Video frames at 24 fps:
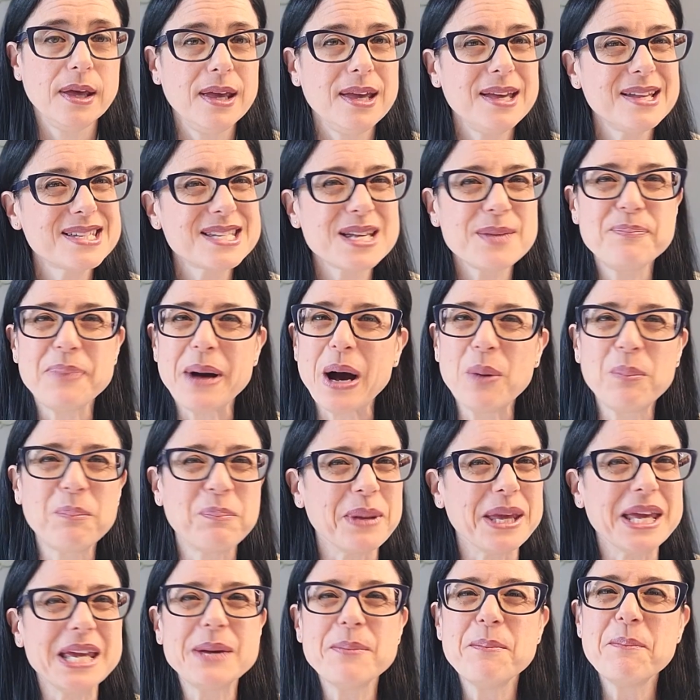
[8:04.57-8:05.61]
It's about
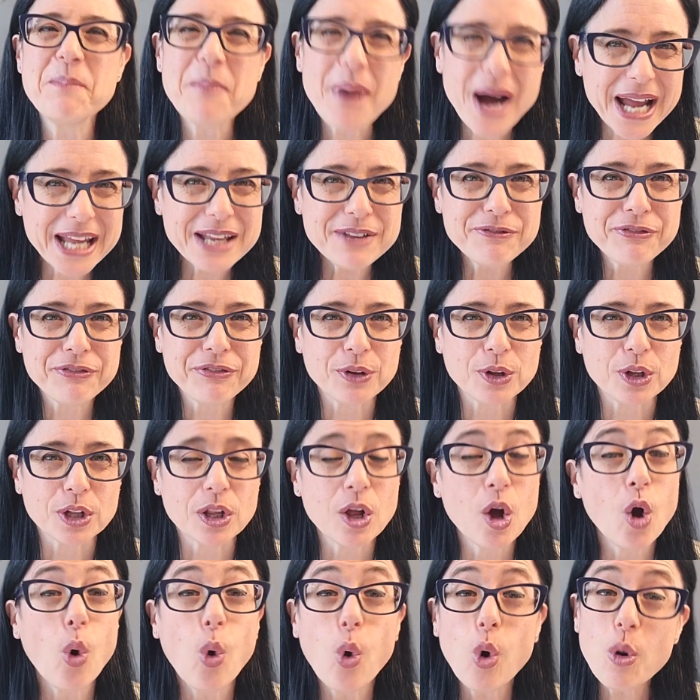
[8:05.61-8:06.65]
being
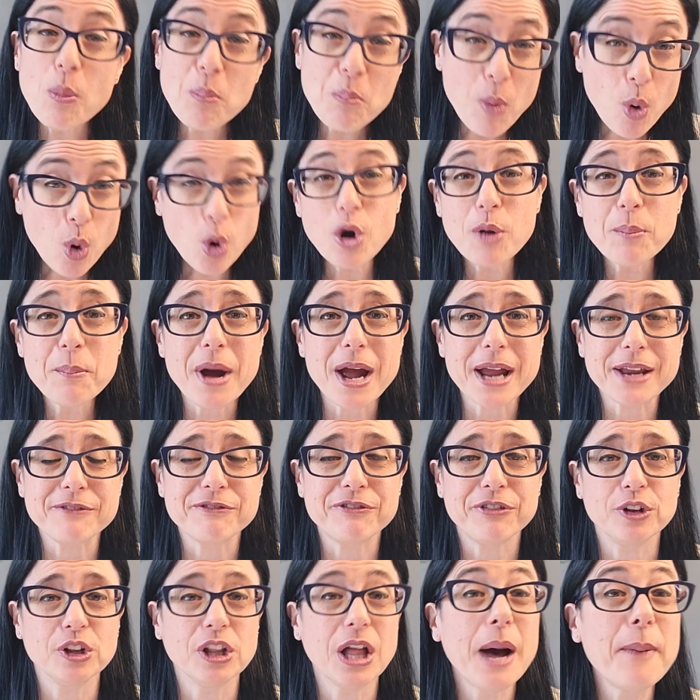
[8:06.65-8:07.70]
mindful or more
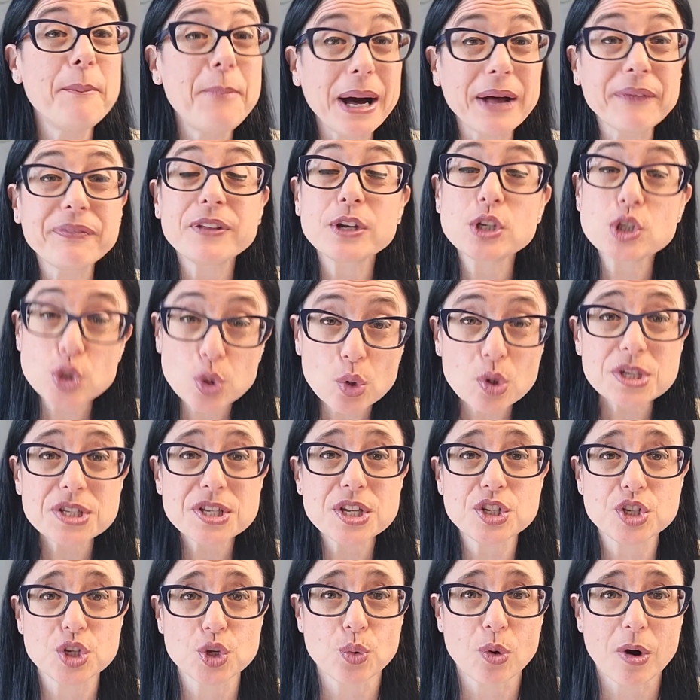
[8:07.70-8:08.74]
mindful about the
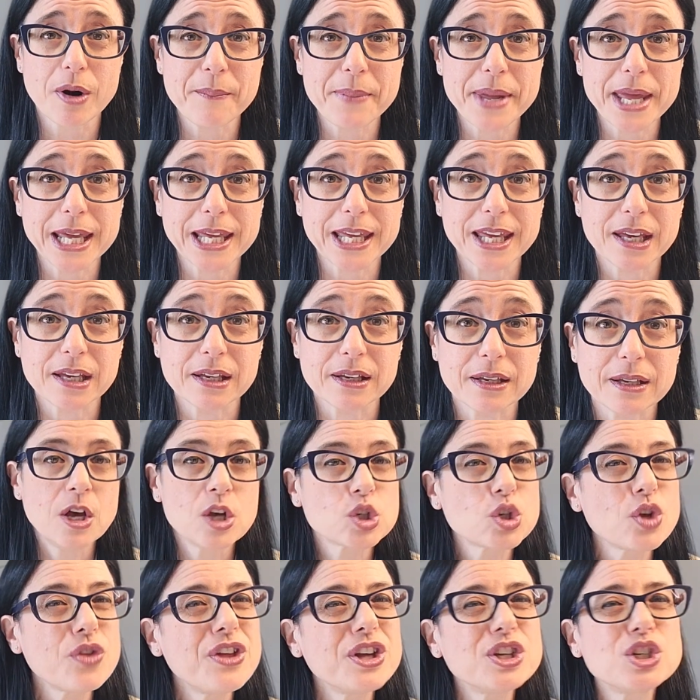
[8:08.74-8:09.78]
choices you are making
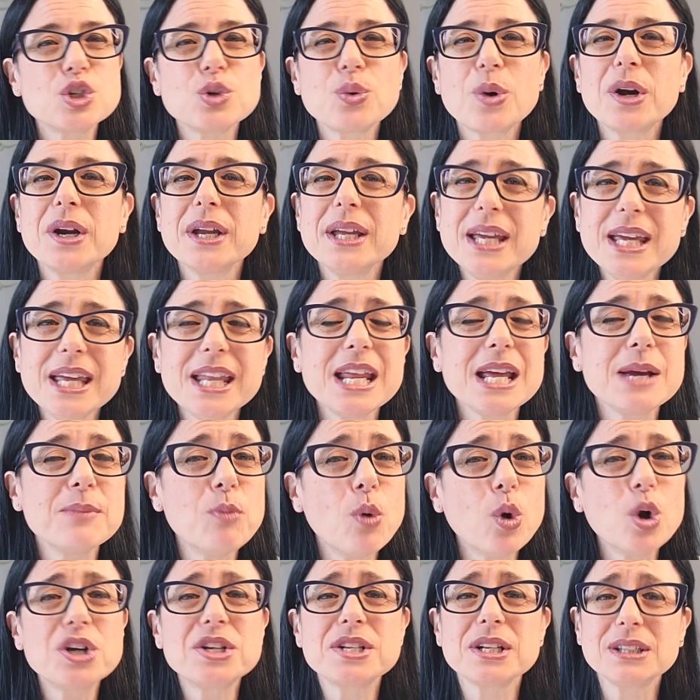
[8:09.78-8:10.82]
so that you are eating
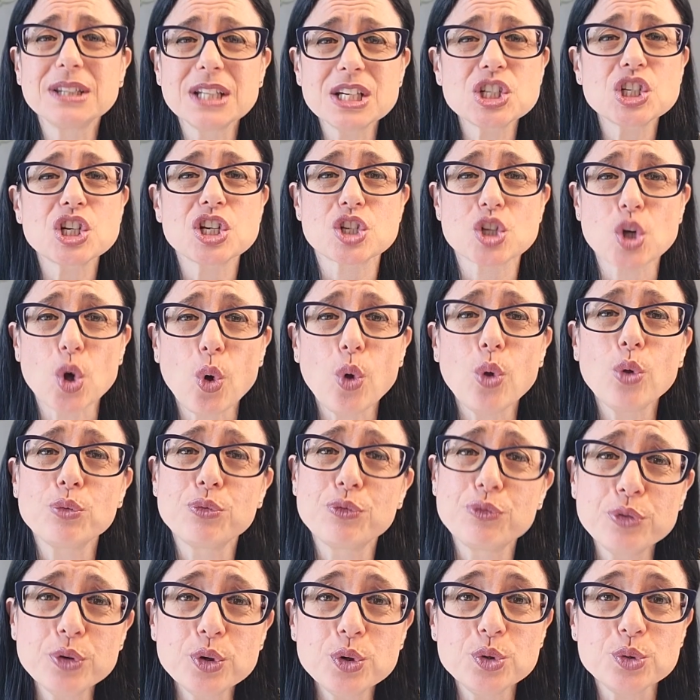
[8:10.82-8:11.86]
more delicious whole
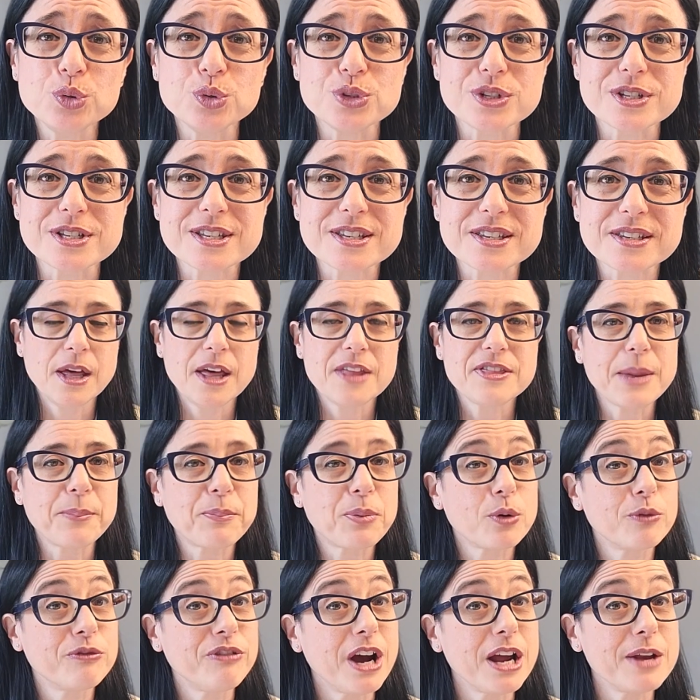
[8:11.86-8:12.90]
foods that
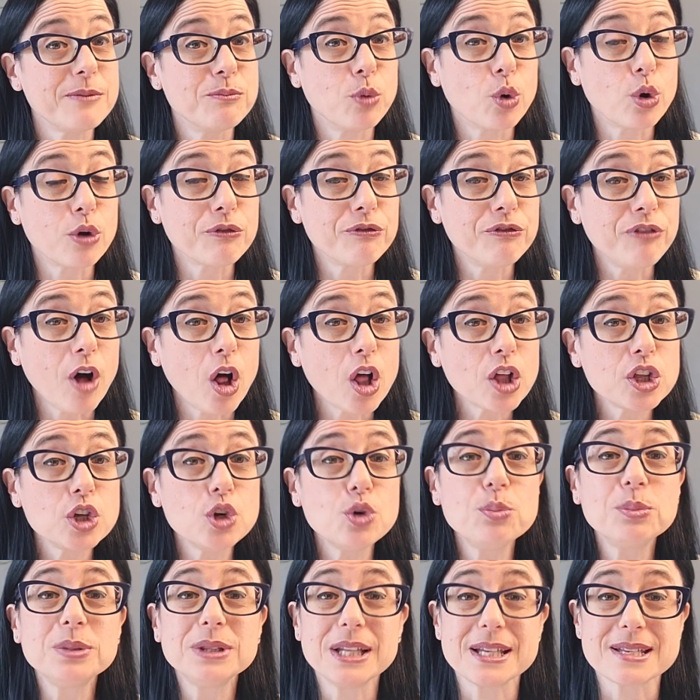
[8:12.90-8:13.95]
provide more
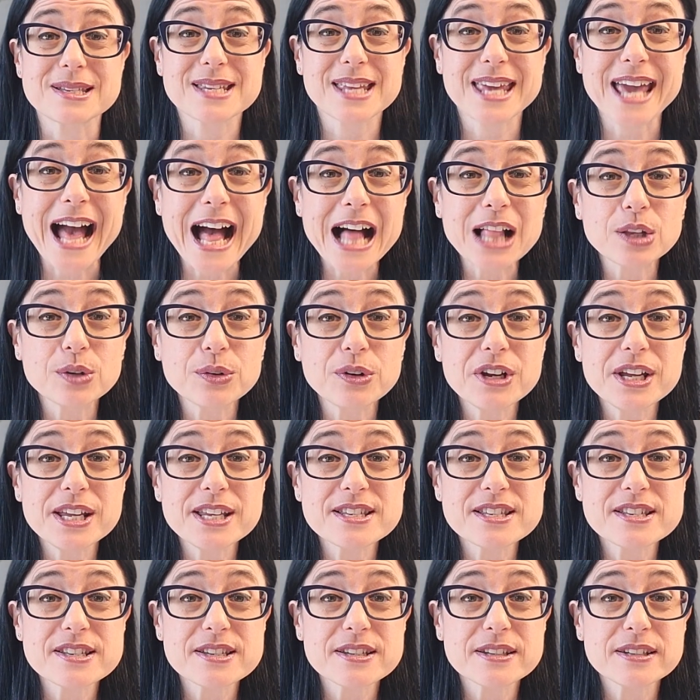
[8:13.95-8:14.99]
volume, less
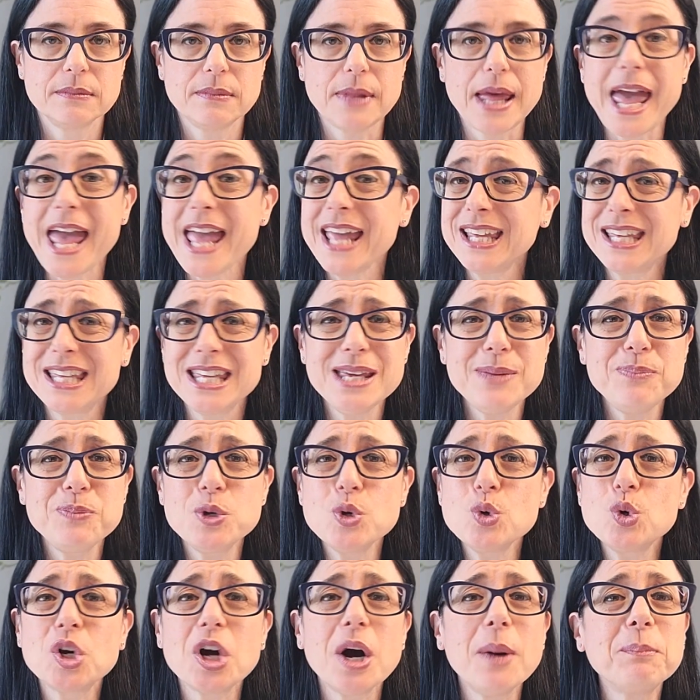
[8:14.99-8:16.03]
calories, and keep
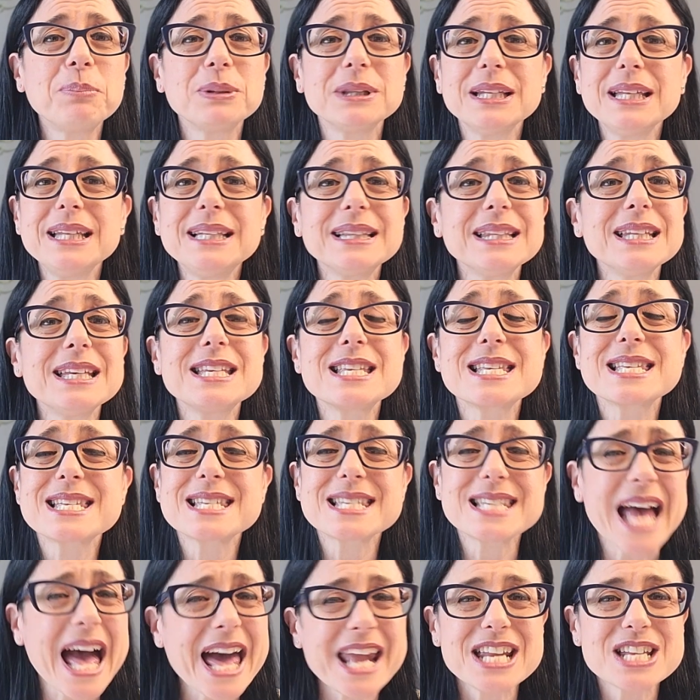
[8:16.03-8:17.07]
you completely
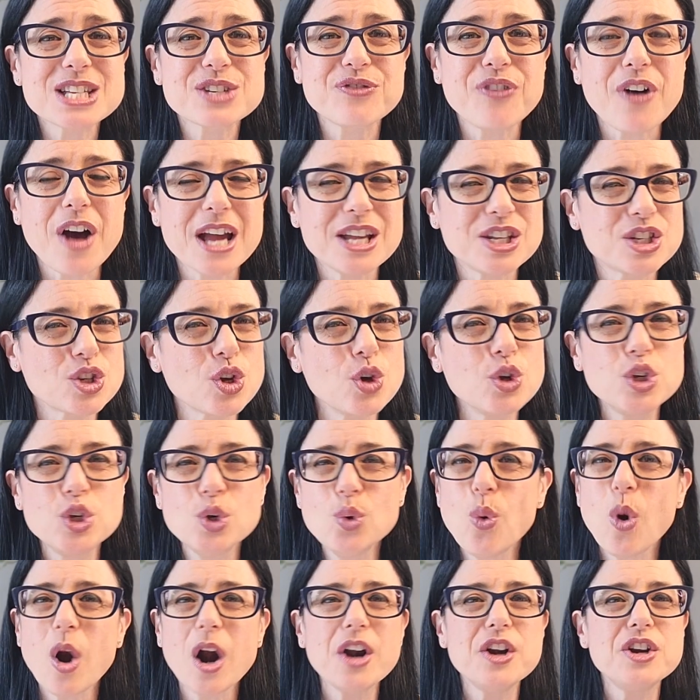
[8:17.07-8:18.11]
satisfied so
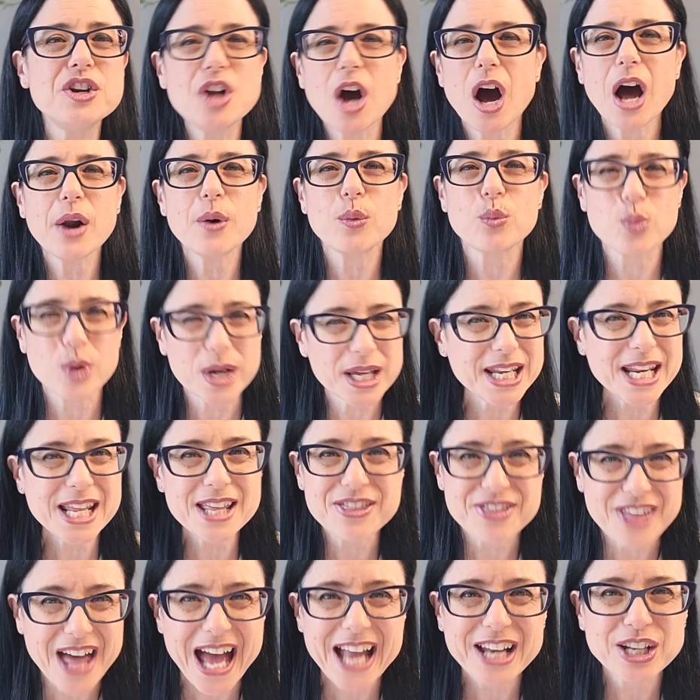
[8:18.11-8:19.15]
you are not
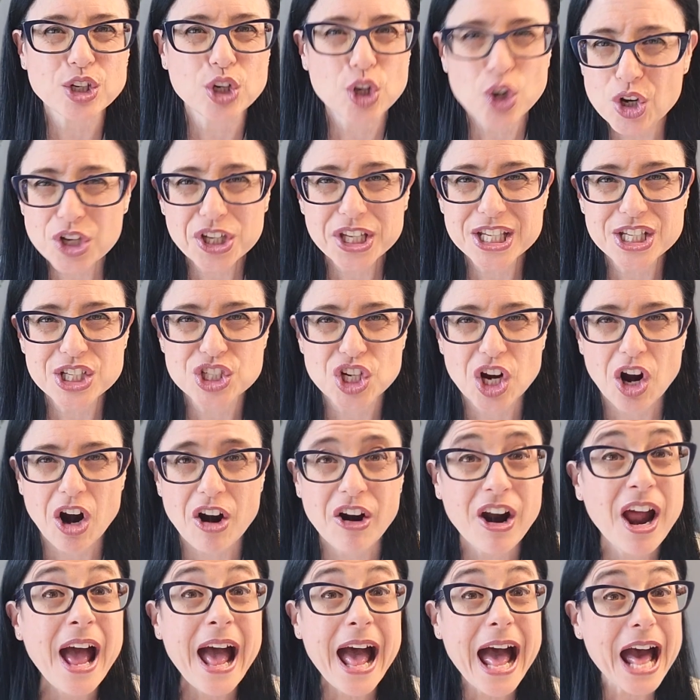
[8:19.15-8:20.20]
raiding that cookie
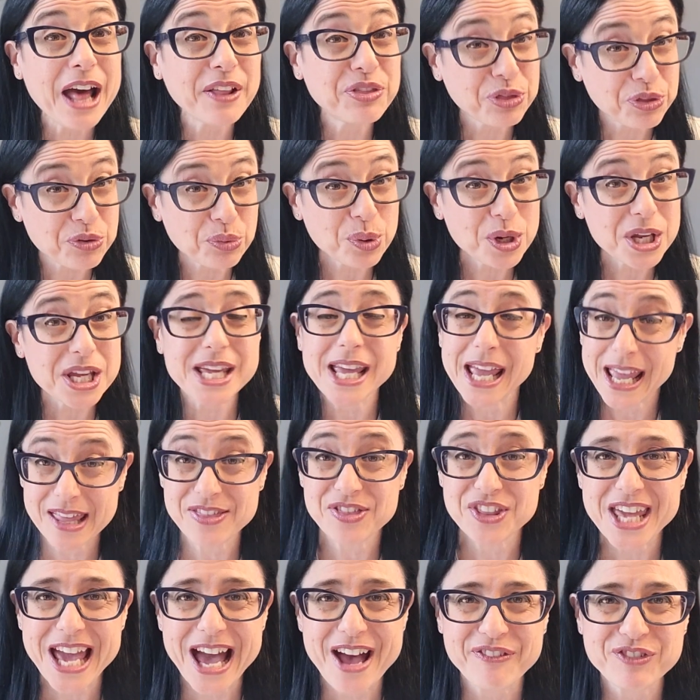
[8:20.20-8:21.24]
jar at 3 in
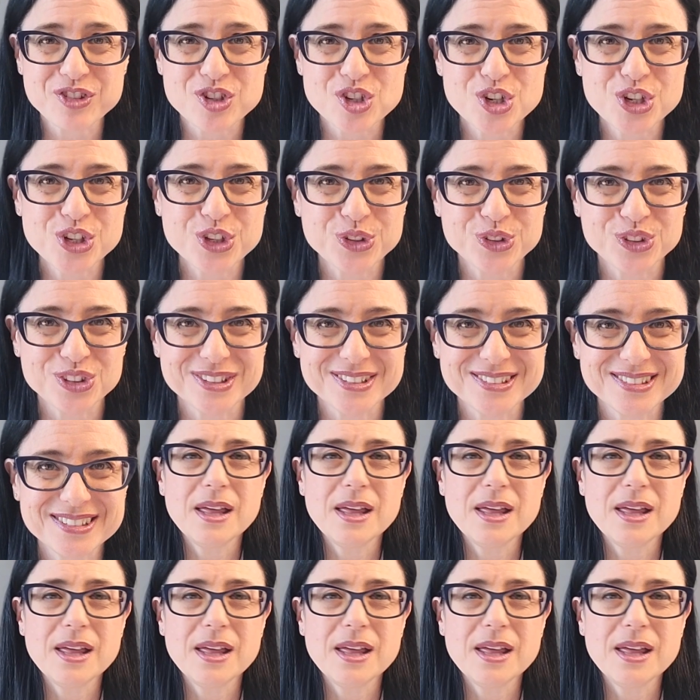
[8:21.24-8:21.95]
the afternoon.